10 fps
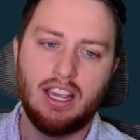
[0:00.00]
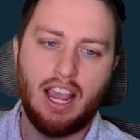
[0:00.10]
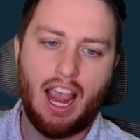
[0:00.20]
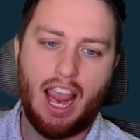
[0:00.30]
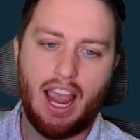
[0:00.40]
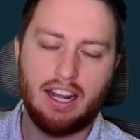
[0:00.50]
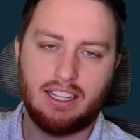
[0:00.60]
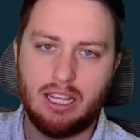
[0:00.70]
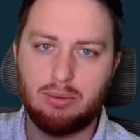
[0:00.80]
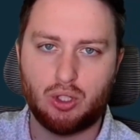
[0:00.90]
and
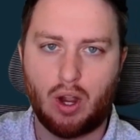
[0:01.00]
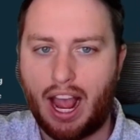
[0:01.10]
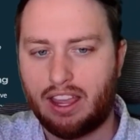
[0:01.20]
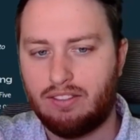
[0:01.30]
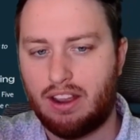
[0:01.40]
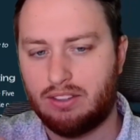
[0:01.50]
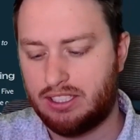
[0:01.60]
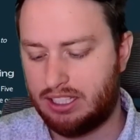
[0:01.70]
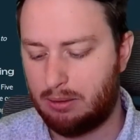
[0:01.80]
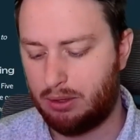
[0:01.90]
keeps track of every
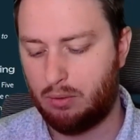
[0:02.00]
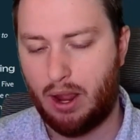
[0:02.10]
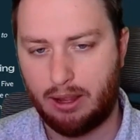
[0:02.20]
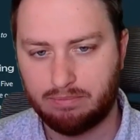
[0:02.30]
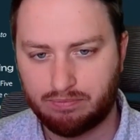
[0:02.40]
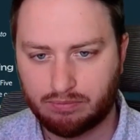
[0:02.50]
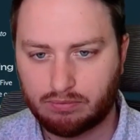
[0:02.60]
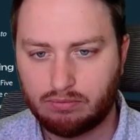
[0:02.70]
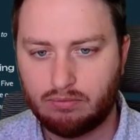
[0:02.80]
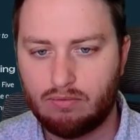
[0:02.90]
step of the way.
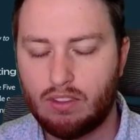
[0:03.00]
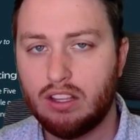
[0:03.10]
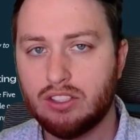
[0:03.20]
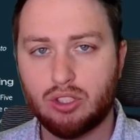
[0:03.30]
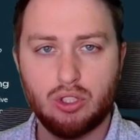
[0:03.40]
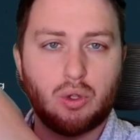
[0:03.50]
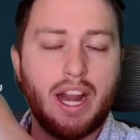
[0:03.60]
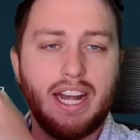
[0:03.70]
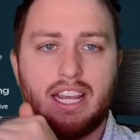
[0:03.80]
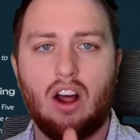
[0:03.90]
So
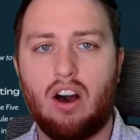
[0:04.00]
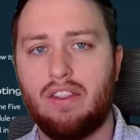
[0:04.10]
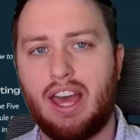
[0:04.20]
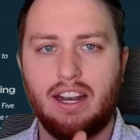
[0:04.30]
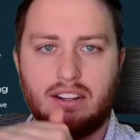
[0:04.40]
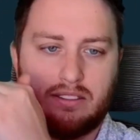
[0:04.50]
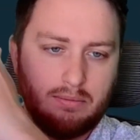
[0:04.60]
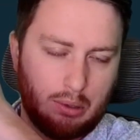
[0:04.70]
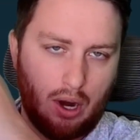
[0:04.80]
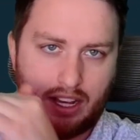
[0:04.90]
training it on that
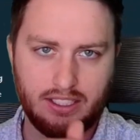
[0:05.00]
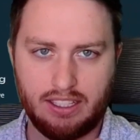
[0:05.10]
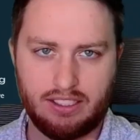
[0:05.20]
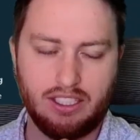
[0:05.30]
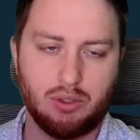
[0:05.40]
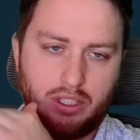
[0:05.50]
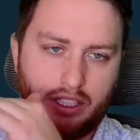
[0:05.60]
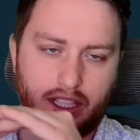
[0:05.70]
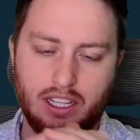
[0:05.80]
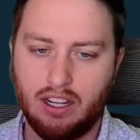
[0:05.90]
process is
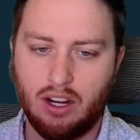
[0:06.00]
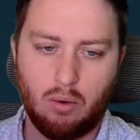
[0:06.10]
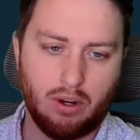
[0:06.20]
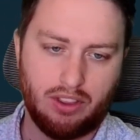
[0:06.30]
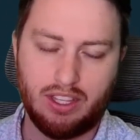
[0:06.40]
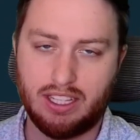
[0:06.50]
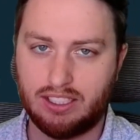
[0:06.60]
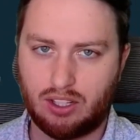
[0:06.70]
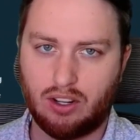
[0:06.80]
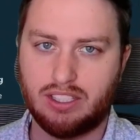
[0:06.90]
really where things
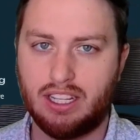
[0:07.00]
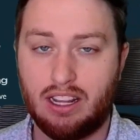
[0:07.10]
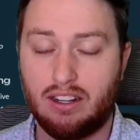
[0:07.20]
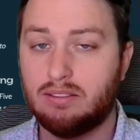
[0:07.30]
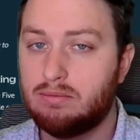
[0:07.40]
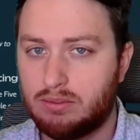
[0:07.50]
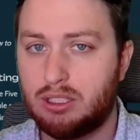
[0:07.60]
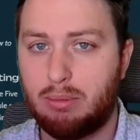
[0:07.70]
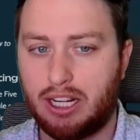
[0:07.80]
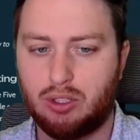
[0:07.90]
start to get
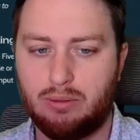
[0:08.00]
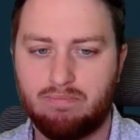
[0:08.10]
special.